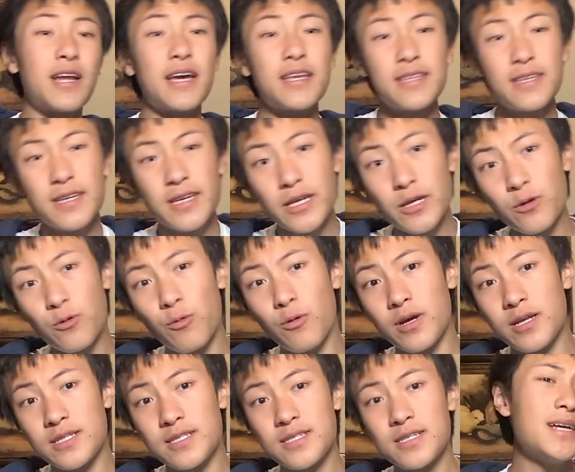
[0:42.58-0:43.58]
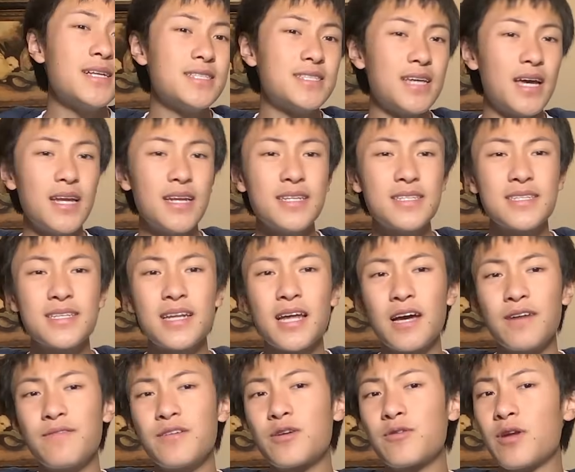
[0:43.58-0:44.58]
I think he quit. Dani didn't
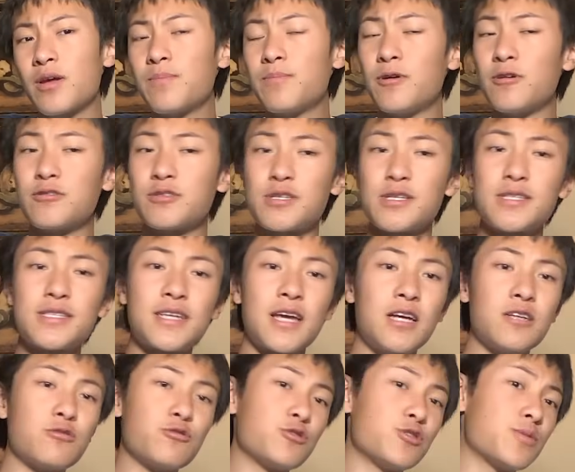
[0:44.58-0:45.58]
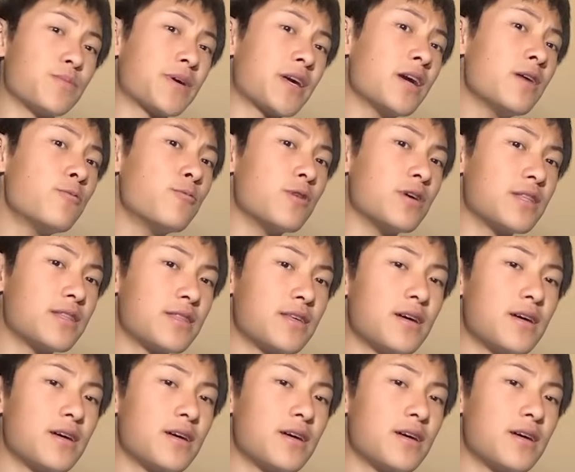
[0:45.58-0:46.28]
have a great posting schedule to begin with.